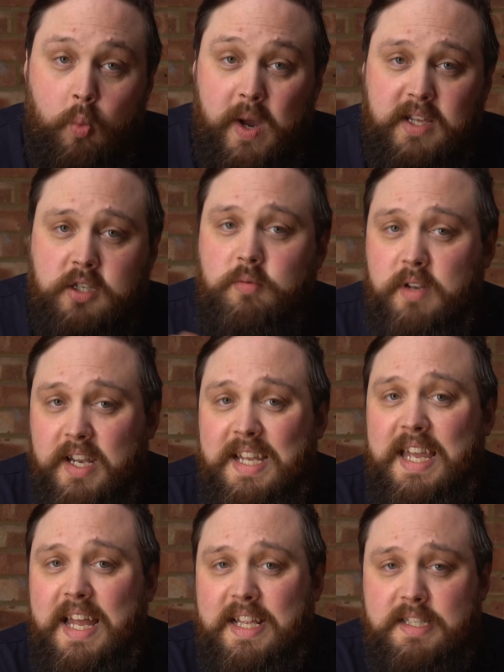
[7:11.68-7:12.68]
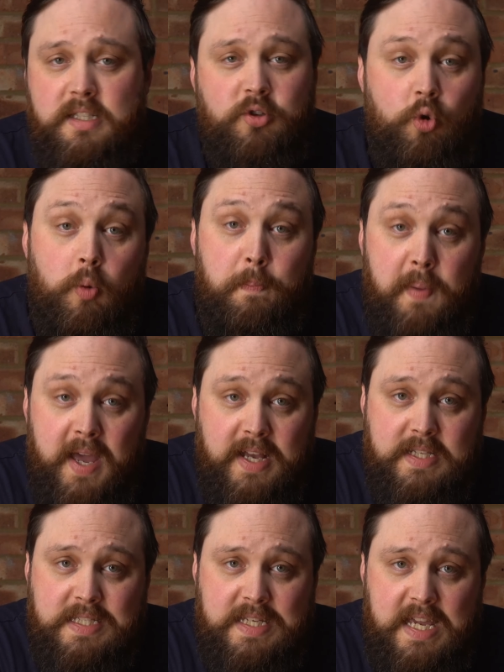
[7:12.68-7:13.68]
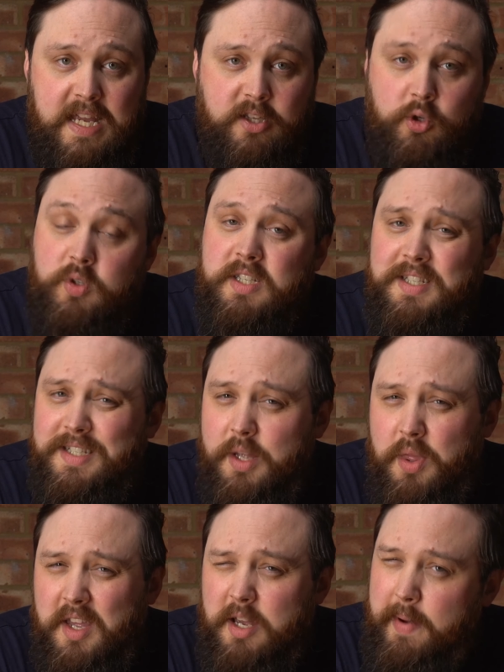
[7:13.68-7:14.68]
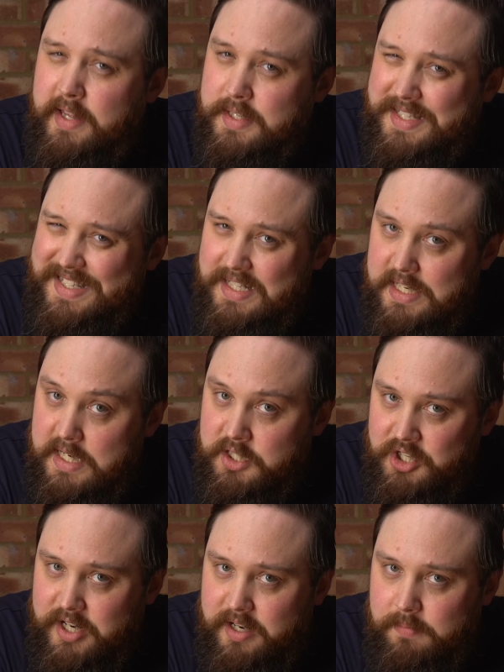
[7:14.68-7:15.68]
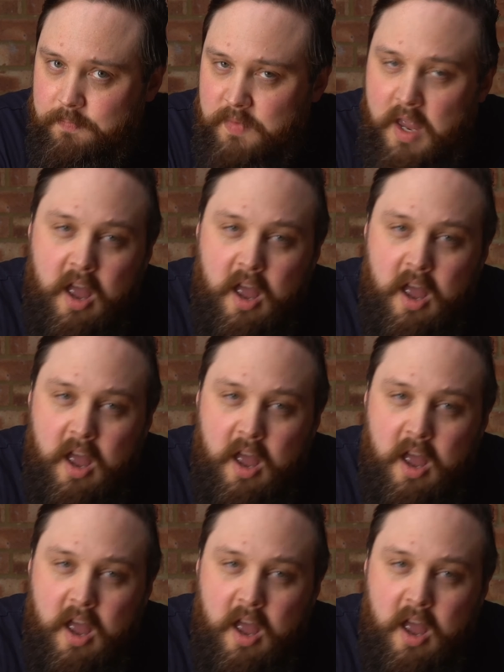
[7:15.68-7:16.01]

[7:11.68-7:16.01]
a wetsuit against your bare skin. You just need to think about the stitching.